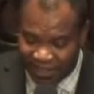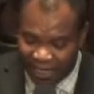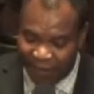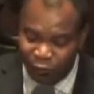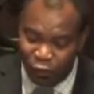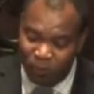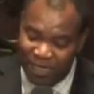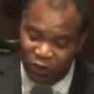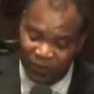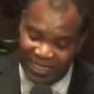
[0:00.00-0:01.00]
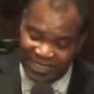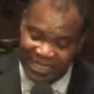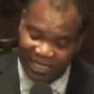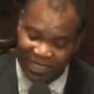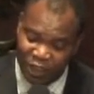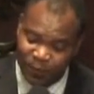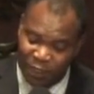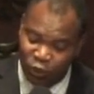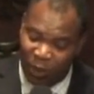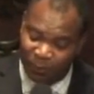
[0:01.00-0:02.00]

And you must understand the spiritual